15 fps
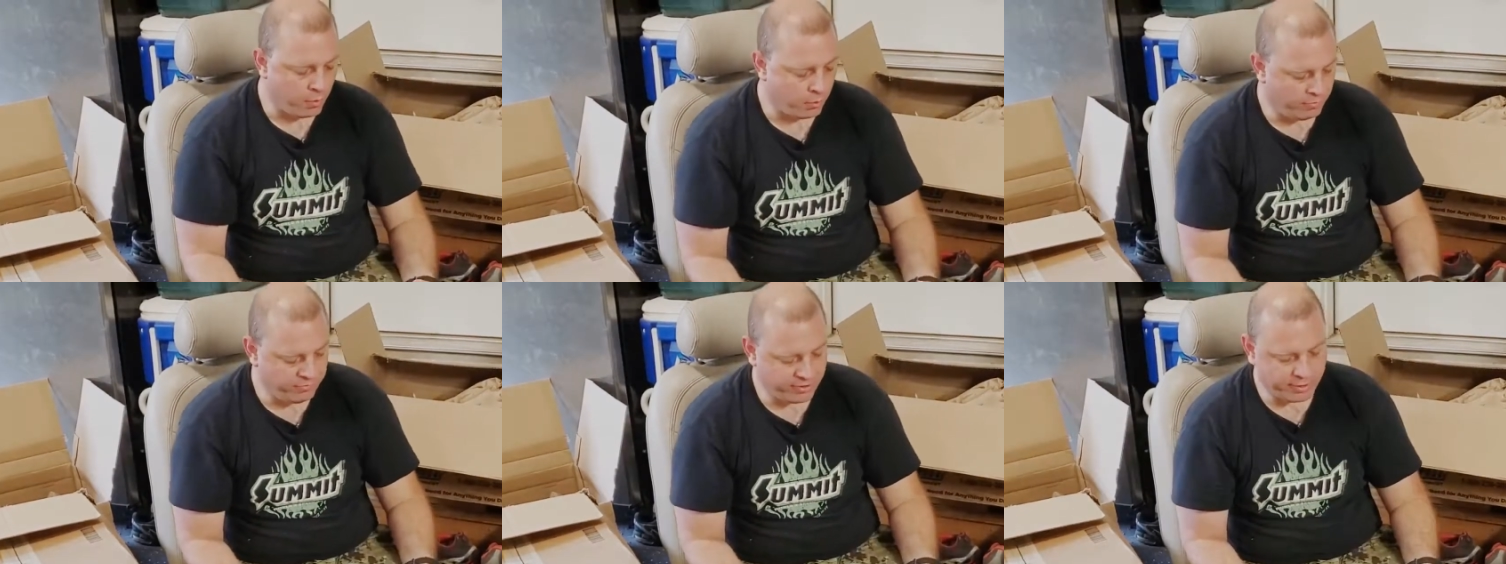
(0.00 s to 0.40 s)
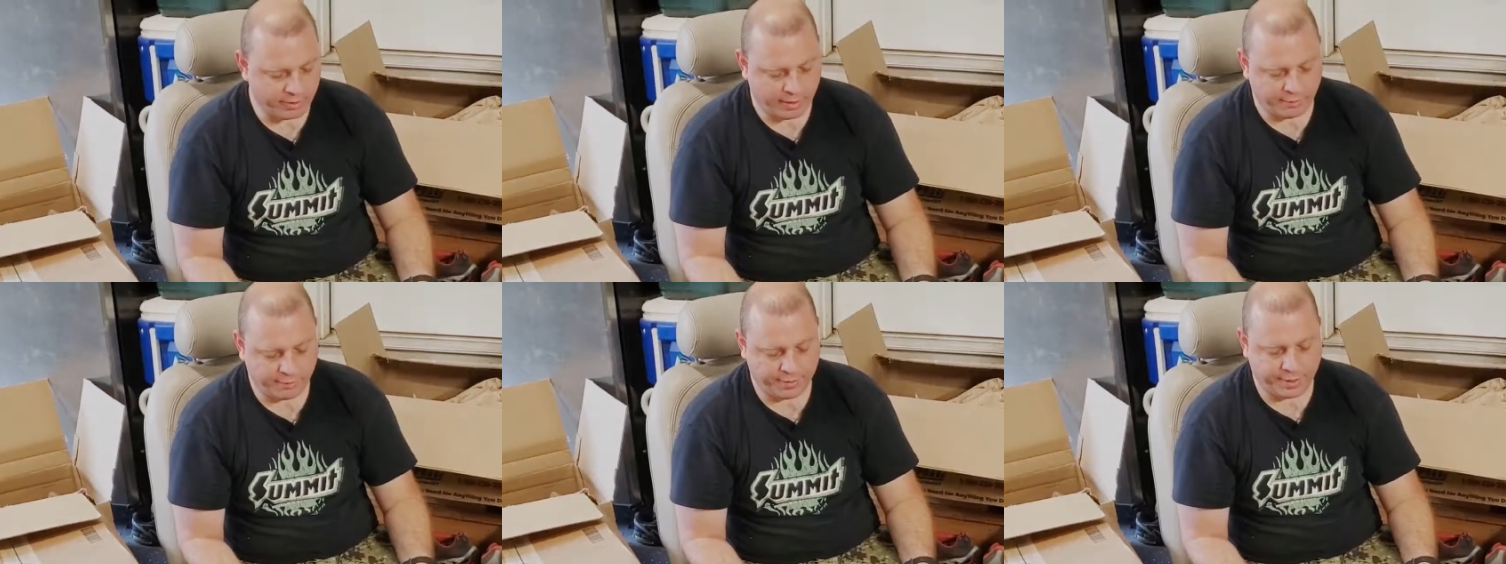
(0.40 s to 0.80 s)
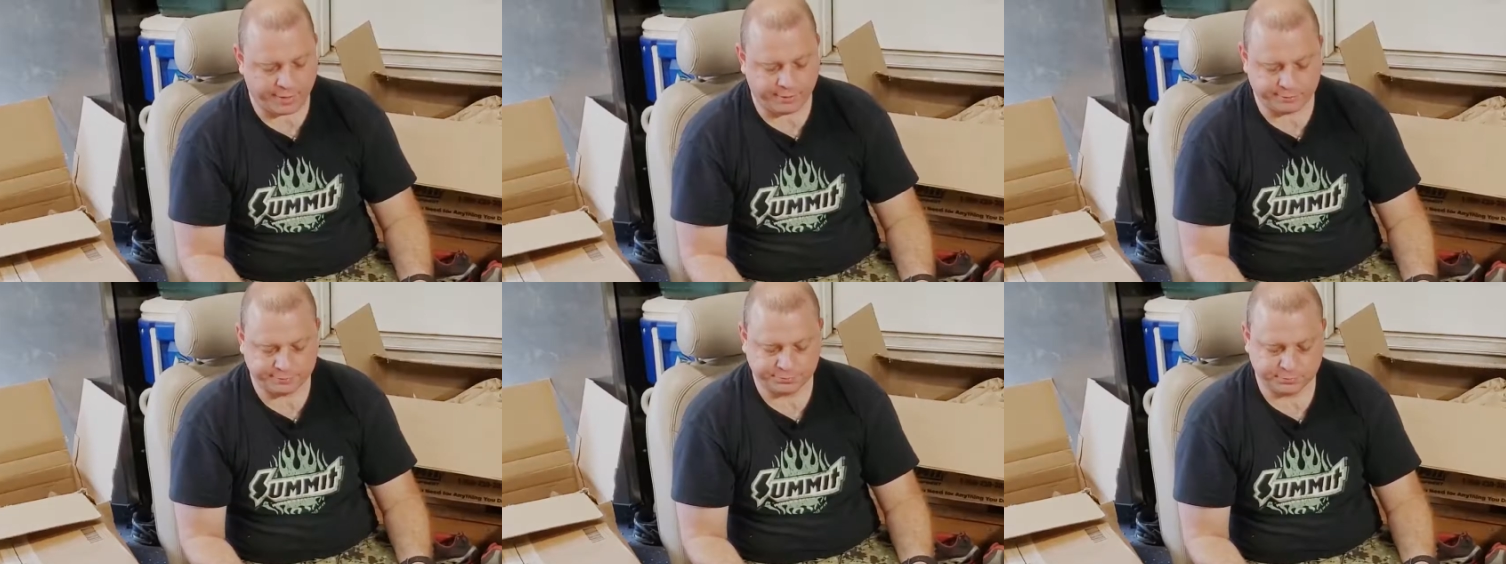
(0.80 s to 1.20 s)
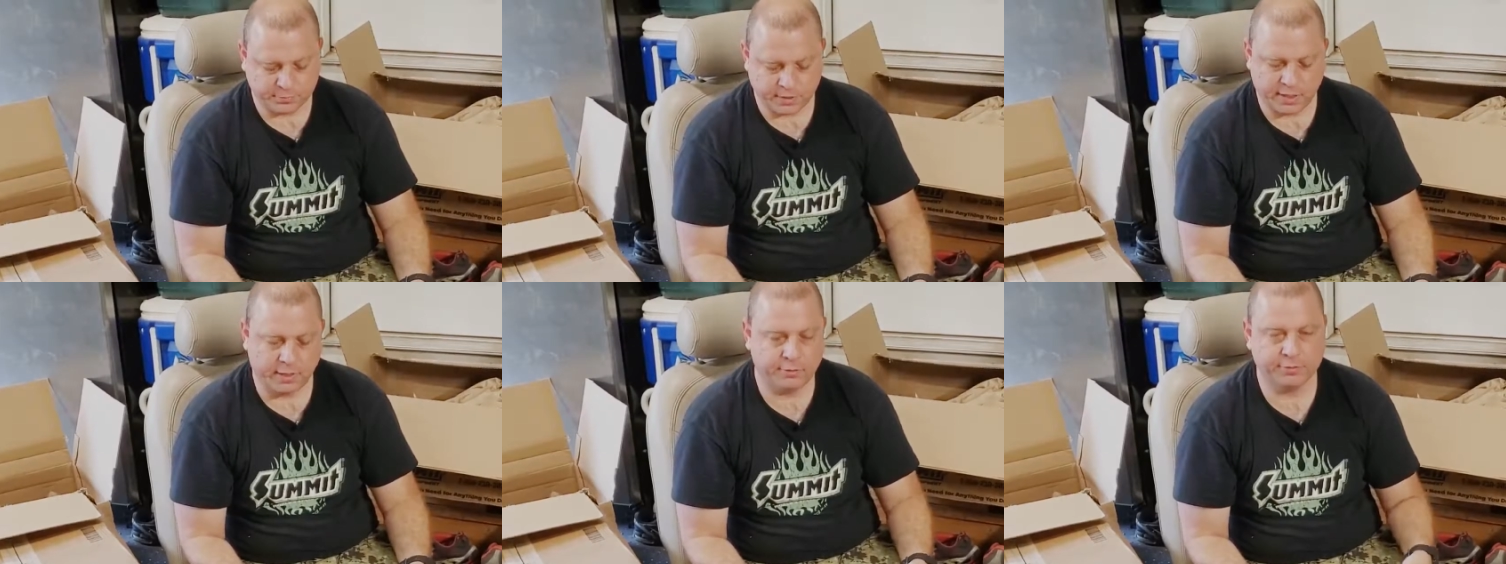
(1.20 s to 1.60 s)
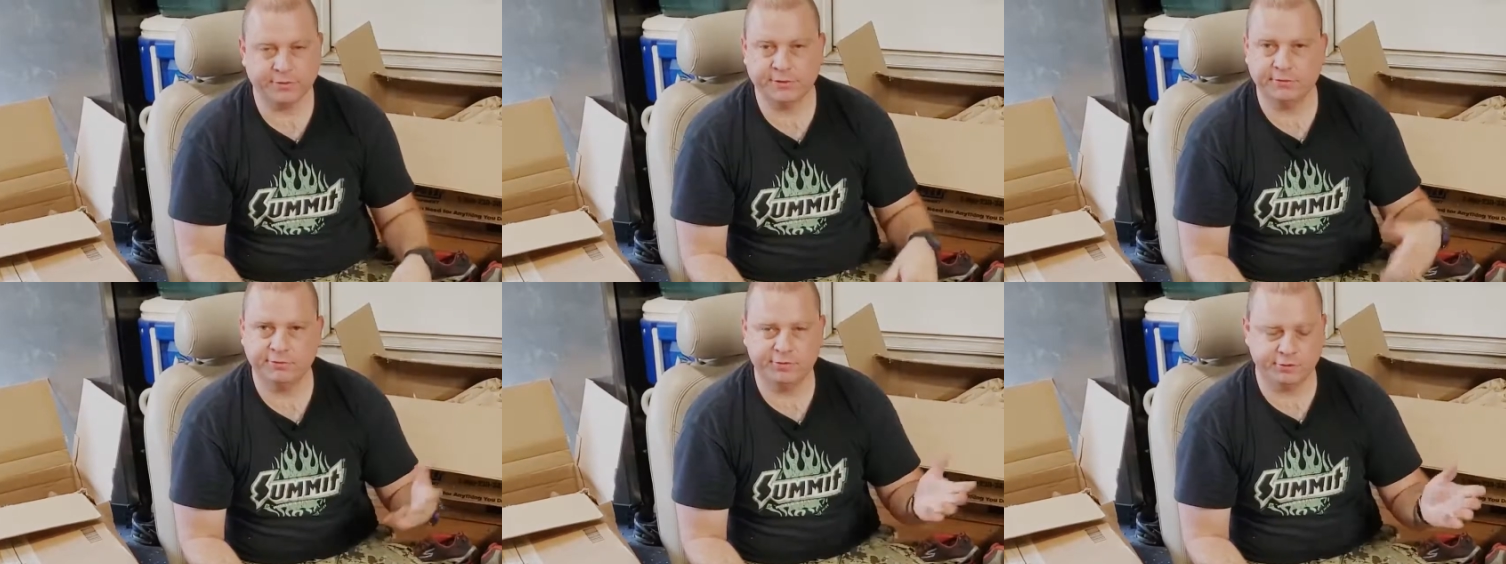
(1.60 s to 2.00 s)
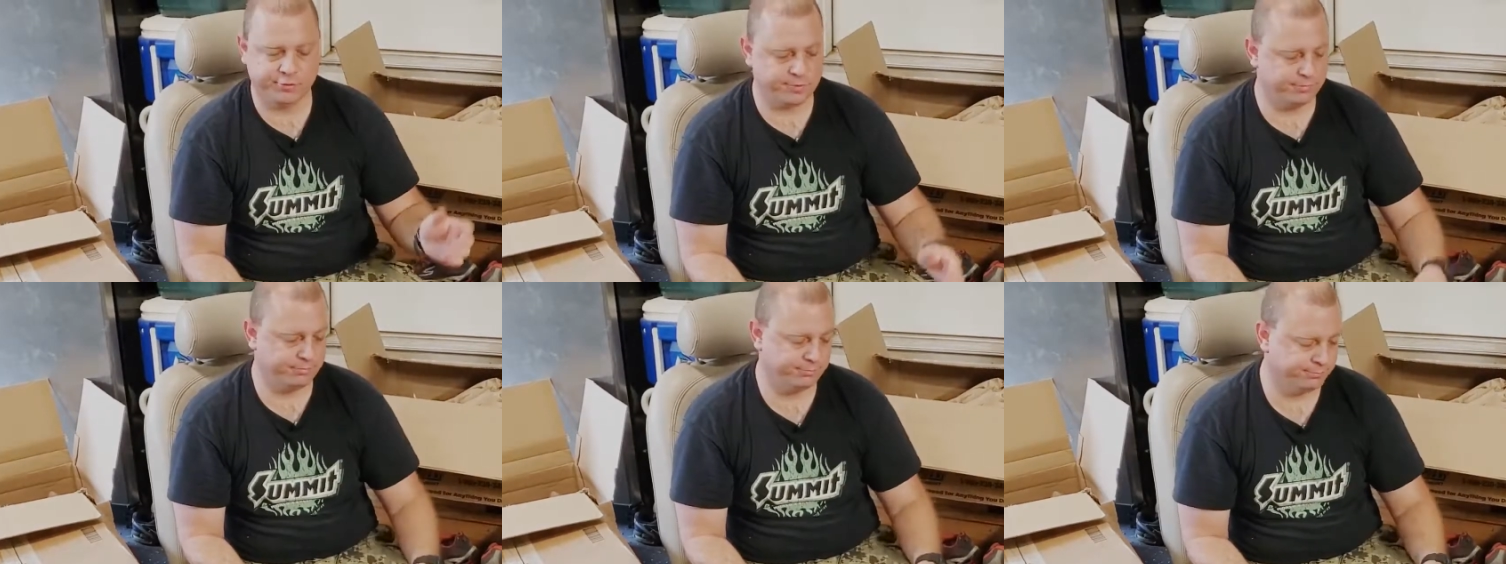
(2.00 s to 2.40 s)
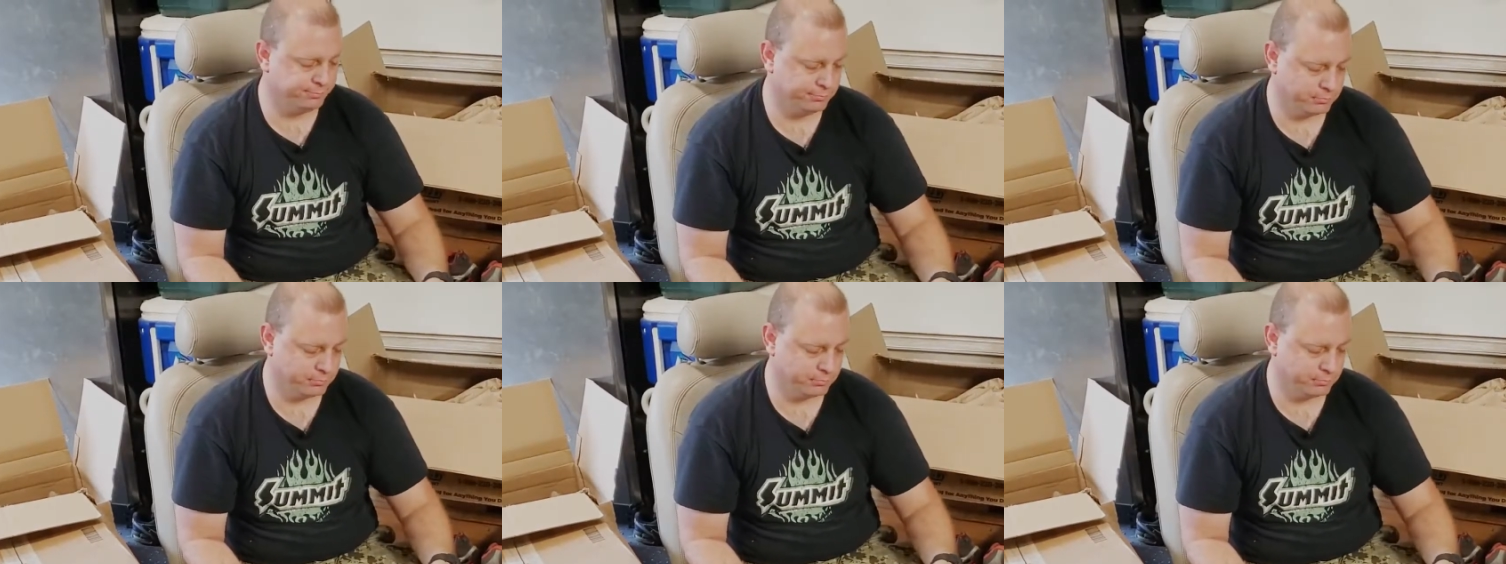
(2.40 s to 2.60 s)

We'll figure that one out. I always confuse them.